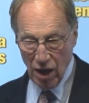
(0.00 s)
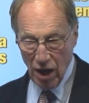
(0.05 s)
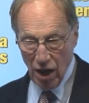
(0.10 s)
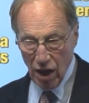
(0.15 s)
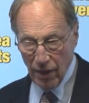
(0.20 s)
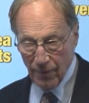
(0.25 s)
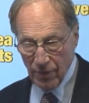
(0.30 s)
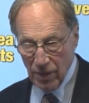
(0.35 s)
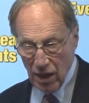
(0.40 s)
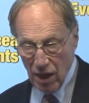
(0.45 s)

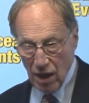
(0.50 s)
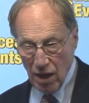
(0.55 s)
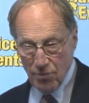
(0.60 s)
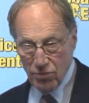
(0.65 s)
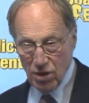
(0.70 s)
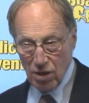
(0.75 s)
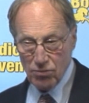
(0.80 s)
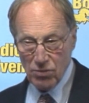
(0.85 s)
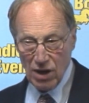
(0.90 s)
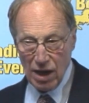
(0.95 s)

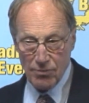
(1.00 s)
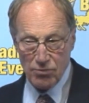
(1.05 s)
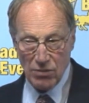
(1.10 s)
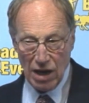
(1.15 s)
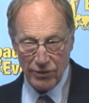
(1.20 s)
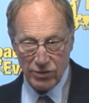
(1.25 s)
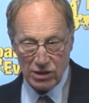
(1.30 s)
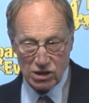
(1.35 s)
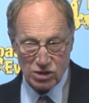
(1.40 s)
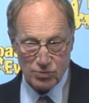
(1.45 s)
But my
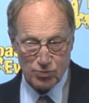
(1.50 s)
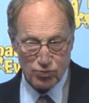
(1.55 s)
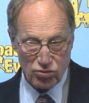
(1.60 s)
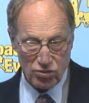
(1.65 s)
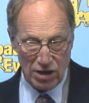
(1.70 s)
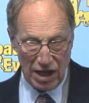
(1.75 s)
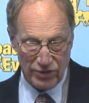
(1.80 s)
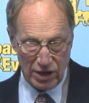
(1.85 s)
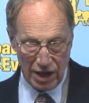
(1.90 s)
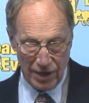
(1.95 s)
mother's
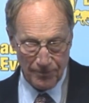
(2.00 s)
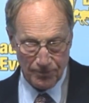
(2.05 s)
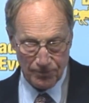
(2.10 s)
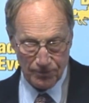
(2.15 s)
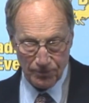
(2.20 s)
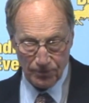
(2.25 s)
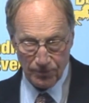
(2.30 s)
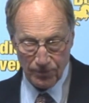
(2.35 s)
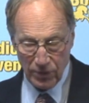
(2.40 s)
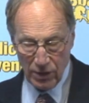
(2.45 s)
brother,
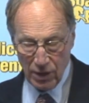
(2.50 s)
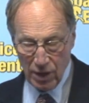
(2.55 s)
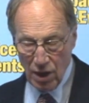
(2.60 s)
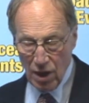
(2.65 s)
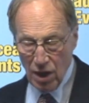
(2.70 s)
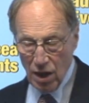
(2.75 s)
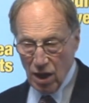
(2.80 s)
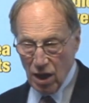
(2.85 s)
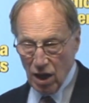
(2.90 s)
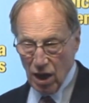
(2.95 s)

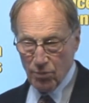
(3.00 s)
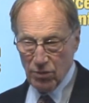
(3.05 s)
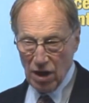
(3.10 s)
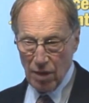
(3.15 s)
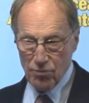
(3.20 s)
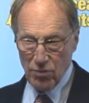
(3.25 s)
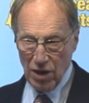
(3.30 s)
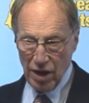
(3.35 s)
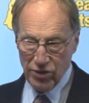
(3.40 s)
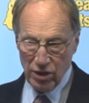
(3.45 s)
and my
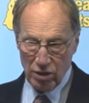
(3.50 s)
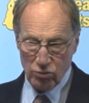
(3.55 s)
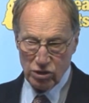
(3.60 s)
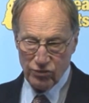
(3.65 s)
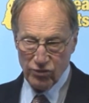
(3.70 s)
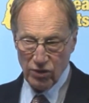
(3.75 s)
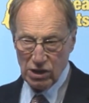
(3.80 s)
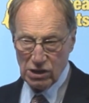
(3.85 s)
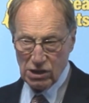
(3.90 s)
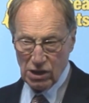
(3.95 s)
mother was
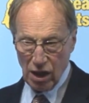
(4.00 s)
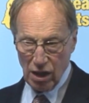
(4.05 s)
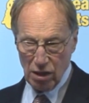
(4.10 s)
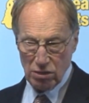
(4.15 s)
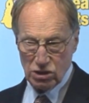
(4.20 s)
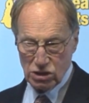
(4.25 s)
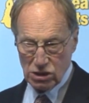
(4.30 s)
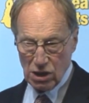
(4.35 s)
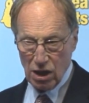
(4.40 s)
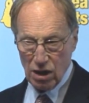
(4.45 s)
very
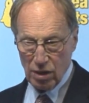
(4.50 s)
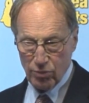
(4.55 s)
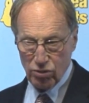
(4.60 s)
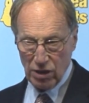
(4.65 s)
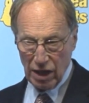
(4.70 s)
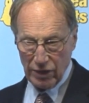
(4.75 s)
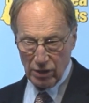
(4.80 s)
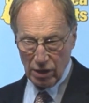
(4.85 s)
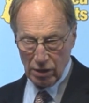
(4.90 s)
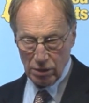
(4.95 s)
close to her
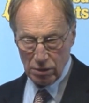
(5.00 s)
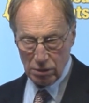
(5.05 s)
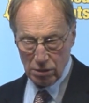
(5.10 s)
brother.